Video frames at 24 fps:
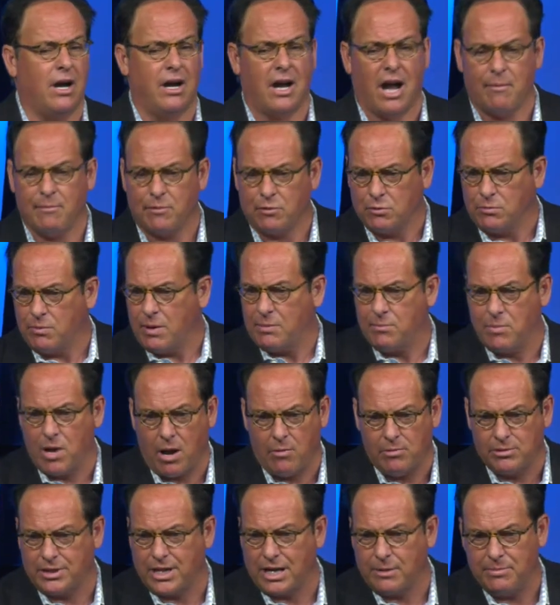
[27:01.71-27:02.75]
I remember when my mom
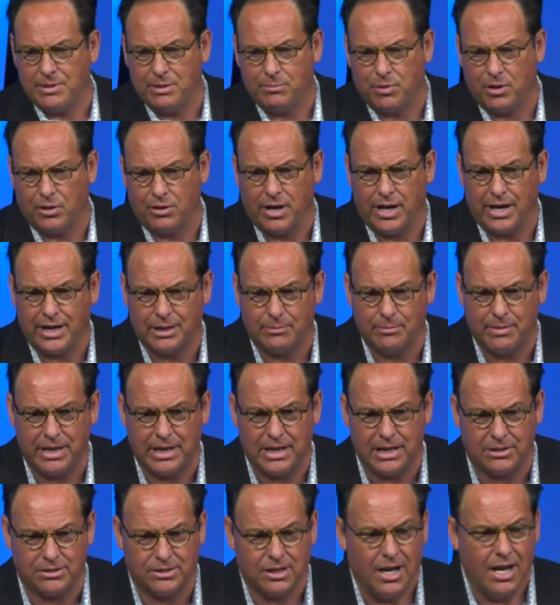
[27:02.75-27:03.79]
would take me to Brother Hagan
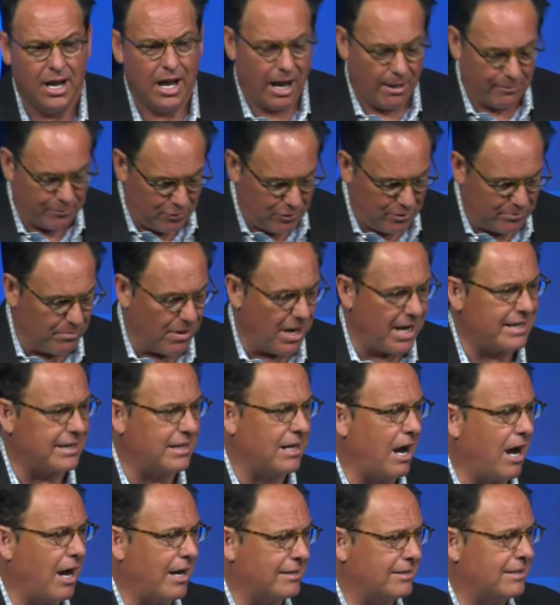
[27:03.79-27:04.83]
meetings. I'm going, my
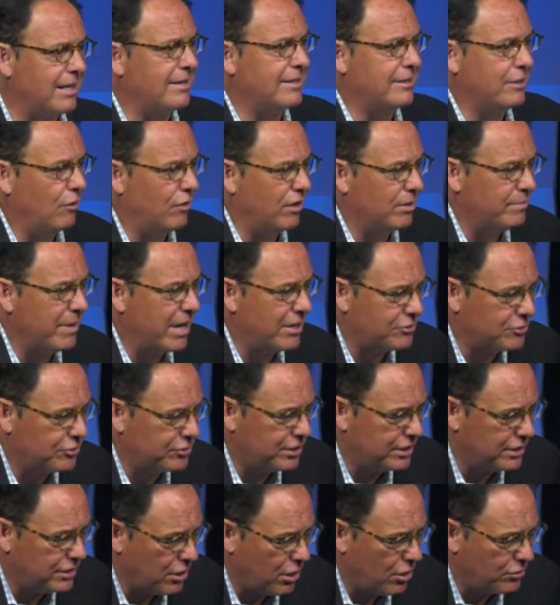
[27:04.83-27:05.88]
God, is that the only message
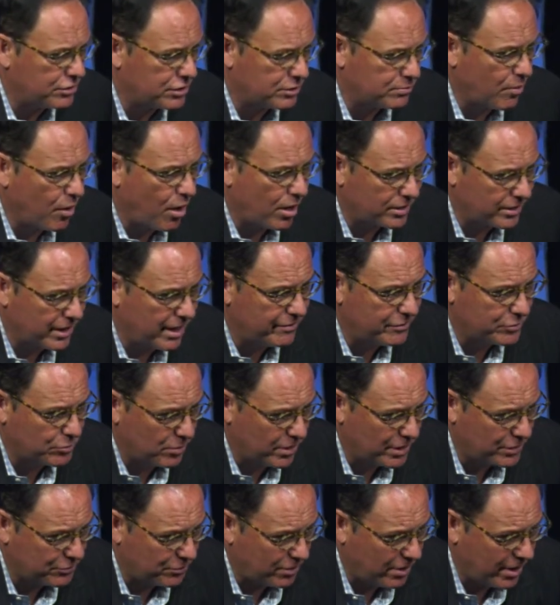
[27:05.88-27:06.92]
he knows is Mark 11,
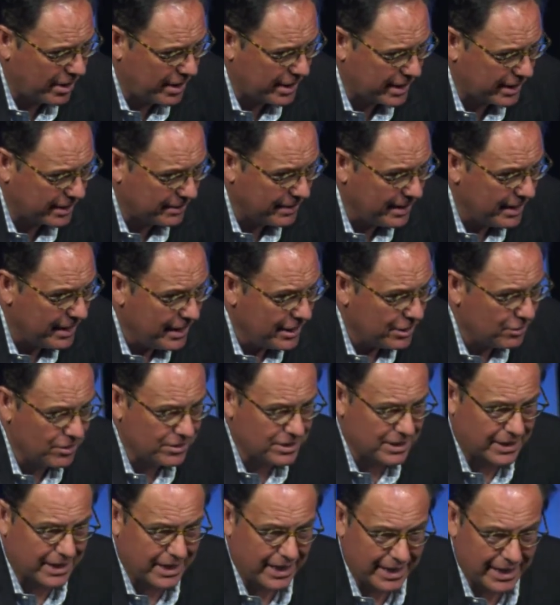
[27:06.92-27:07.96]
23. You know, as
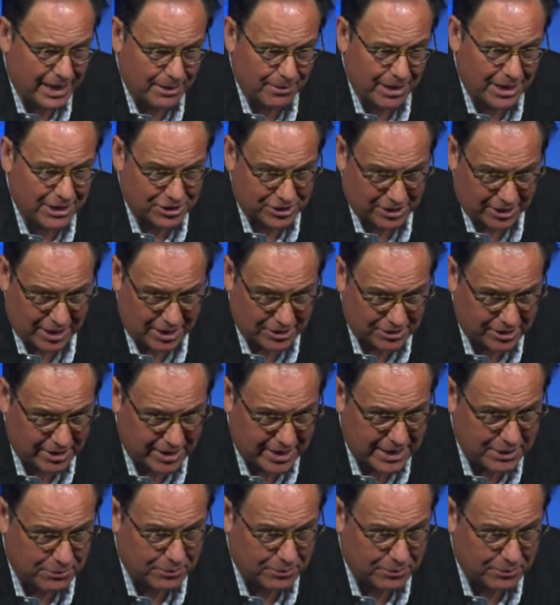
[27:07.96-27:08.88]
a kid, I'm like, seriously?